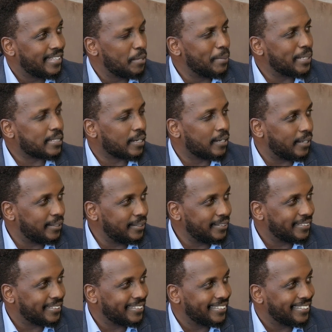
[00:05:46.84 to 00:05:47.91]
They met a girl,
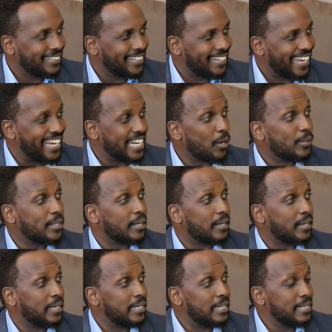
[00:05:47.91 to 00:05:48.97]
and now they're
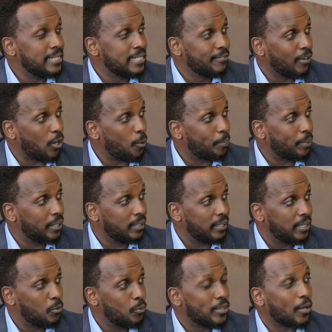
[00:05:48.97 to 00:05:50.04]

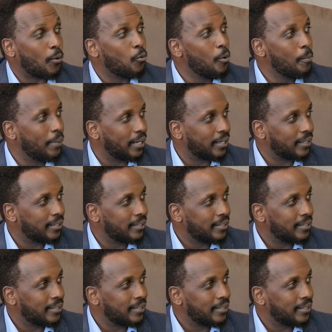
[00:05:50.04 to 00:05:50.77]
developing with a woman.